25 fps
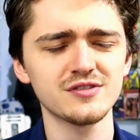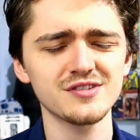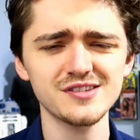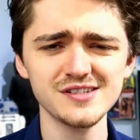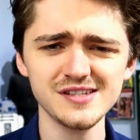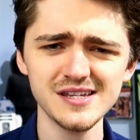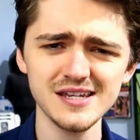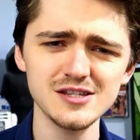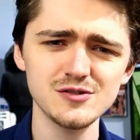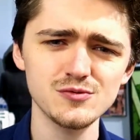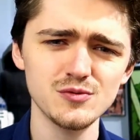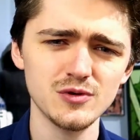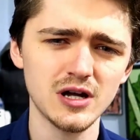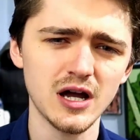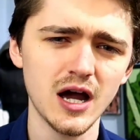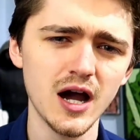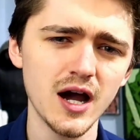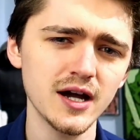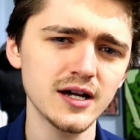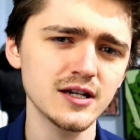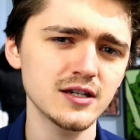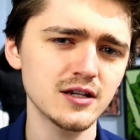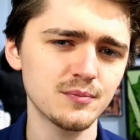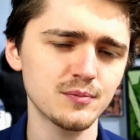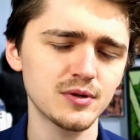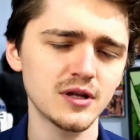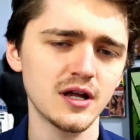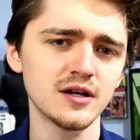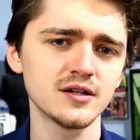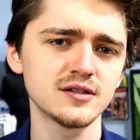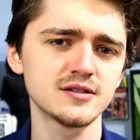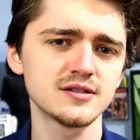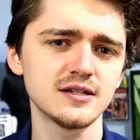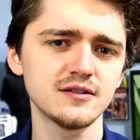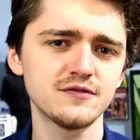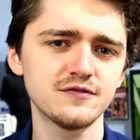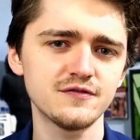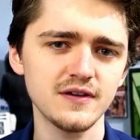The seeds were kind of
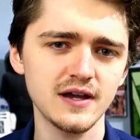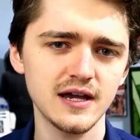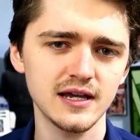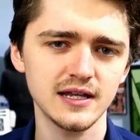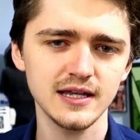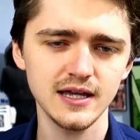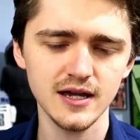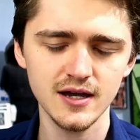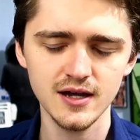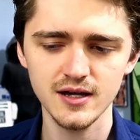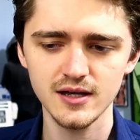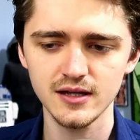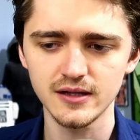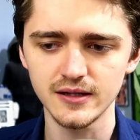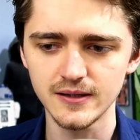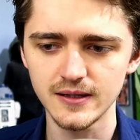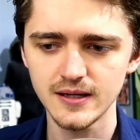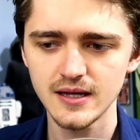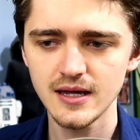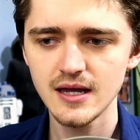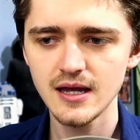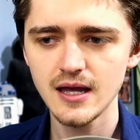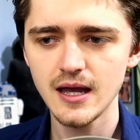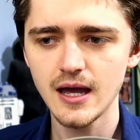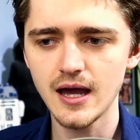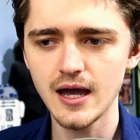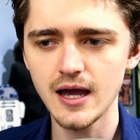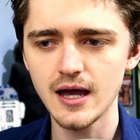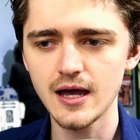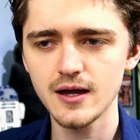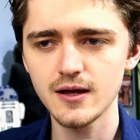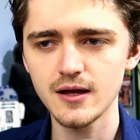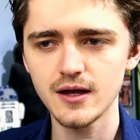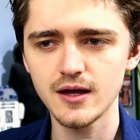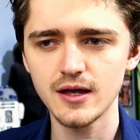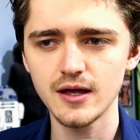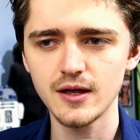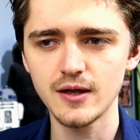planted fairly early,
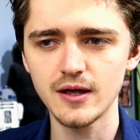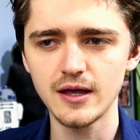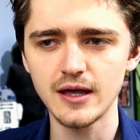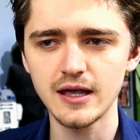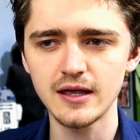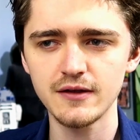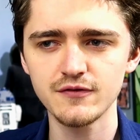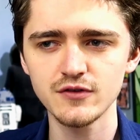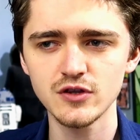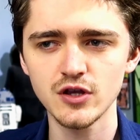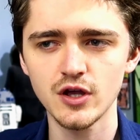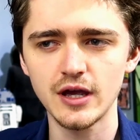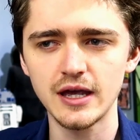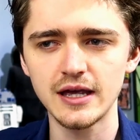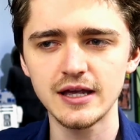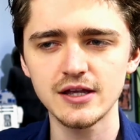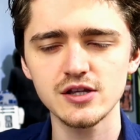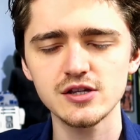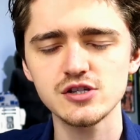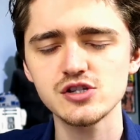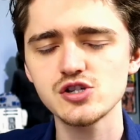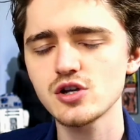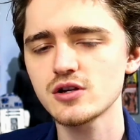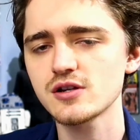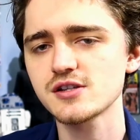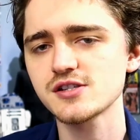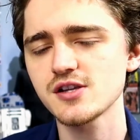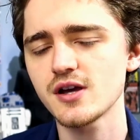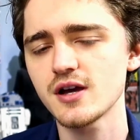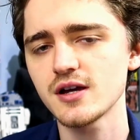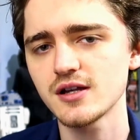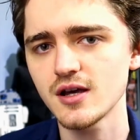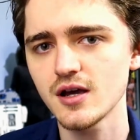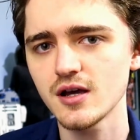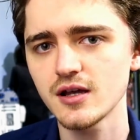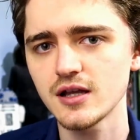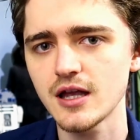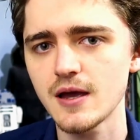uh, even though it should have
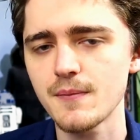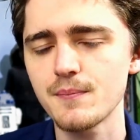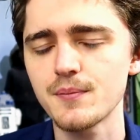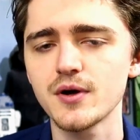started earlier.